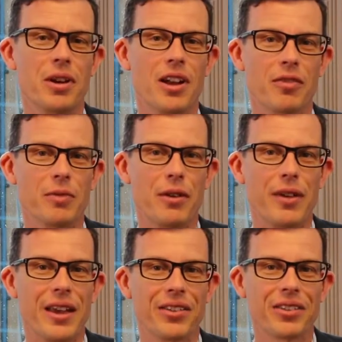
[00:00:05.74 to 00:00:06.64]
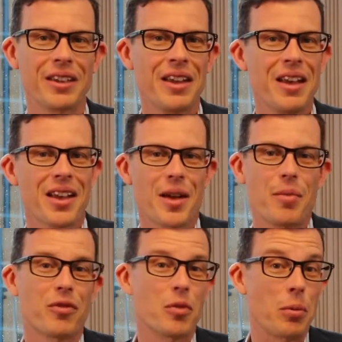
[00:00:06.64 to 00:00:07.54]
grin off my face.
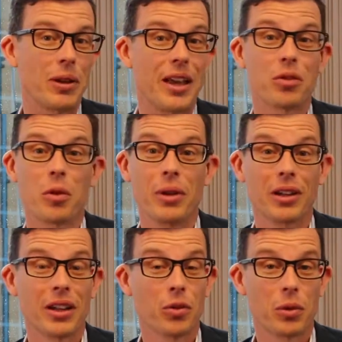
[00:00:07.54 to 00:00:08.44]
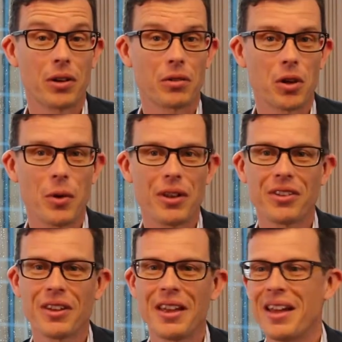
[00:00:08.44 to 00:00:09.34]
Coming from a place where buildings were in ruins
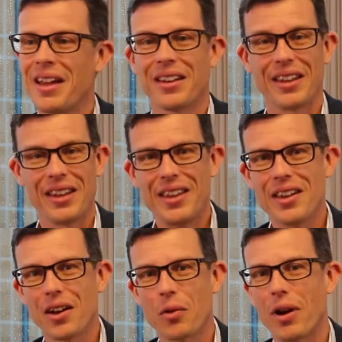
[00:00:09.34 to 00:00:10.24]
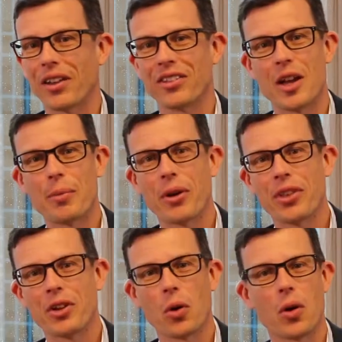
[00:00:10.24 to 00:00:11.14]
to here where I could step out the
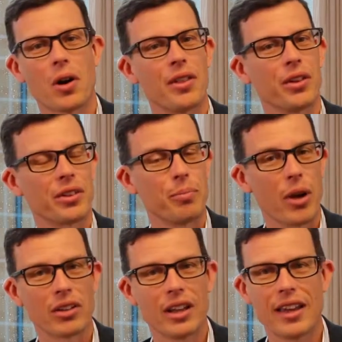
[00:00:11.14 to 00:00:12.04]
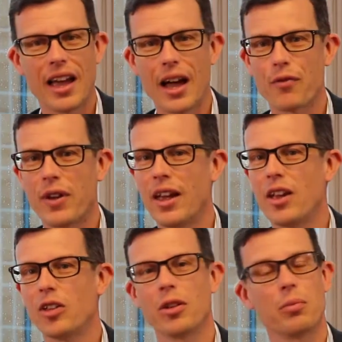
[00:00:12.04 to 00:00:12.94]
door and there's bustling
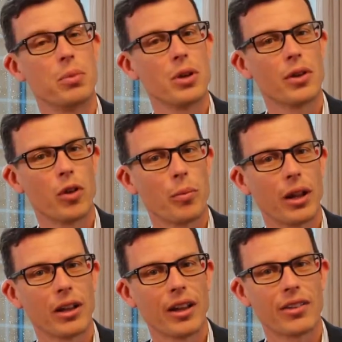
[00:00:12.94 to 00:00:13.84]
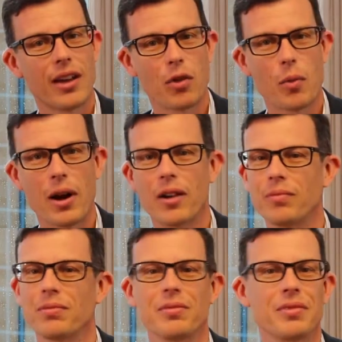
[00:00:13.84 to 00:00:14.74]
cafes, beautiful buildings everywhere,
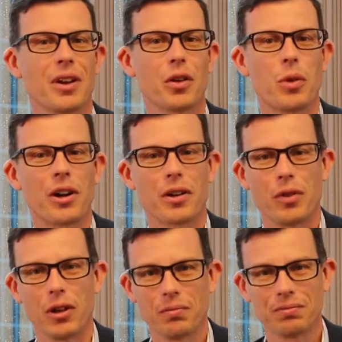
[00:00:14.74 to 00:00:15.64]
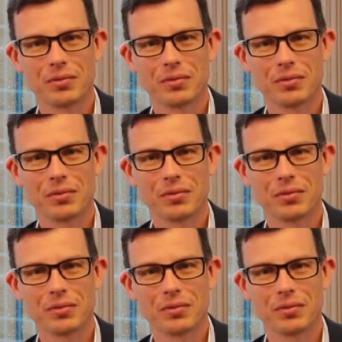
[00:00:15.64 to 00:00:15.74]
it was wonderful.